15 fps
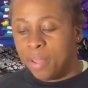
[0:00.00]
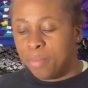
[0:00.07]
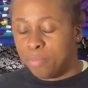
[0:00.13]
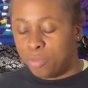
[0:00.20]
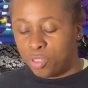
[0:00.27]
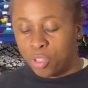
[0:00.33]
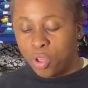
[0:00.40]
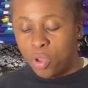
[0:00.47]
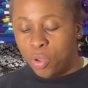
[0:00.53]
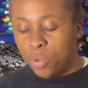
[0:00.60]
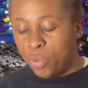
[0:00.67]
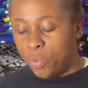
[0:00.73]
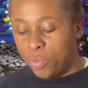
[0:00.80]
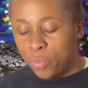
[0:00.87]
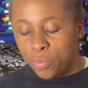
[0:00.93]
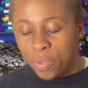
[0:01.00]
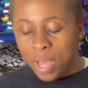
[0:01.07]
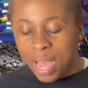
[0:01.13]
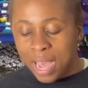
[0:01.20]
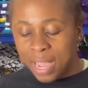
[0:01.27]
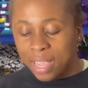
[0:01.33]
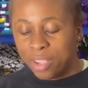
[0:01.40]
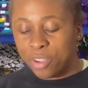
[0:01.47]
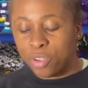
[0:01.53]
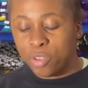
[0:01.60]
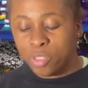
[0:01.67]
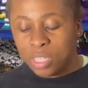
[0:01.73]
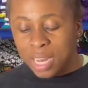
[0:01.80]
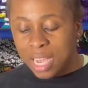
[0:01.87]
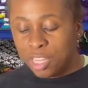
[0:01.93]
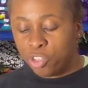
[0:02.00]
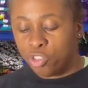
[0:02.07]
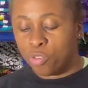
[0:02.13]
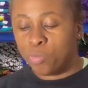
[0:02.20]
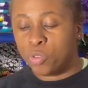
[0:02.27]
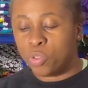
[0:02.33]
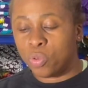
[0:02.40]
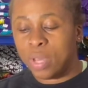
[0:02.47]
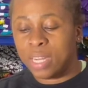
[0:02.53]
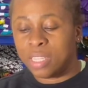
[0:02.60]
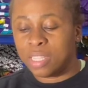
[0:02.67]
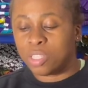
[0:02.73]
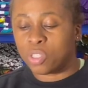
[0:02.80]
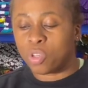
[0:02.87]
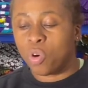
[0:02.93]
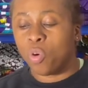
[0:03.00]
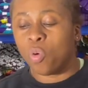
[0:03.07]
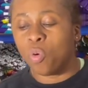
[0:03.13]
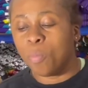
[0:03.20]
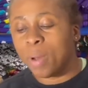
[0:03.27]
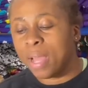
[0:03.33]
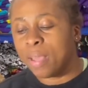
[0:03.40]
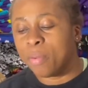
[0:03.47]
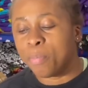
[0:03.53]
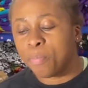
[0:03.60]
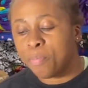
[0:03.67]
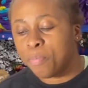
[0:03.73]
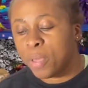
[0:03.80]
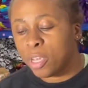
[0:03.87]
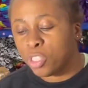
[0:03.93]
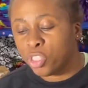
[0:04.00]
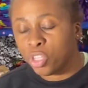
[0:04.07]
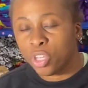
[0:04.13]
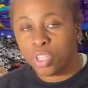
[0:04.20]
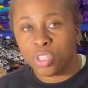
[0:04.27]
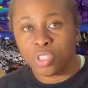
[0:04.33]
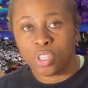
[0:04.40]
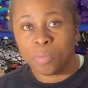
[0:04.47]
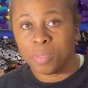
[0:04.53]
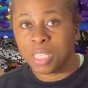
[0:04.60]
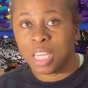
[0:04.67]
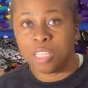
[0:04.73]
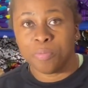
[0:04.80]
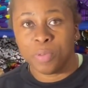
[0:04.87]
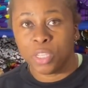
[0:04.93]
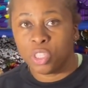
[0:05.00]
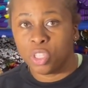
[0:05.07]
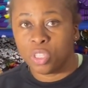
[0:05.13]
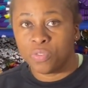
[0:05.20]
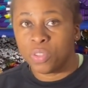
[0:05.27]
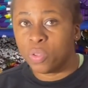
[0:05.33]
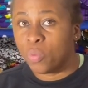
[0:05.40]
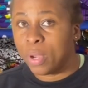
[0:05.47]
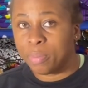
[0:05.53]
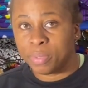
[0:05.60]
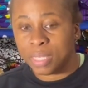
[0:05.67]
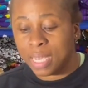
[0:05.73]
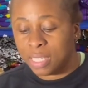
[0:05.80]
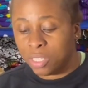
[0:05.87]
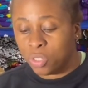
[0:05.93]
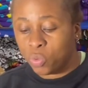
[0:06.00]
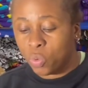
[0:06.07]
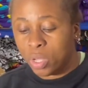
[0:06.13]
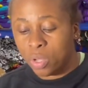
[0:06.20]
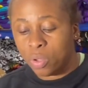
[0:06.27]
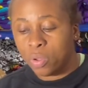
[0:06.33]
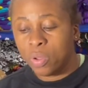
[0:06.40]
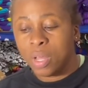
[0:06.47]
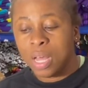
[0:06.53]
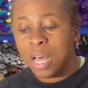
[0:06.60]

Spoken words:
So I use Lightroom to edit all my pictures, sometimes pictures for the website as well.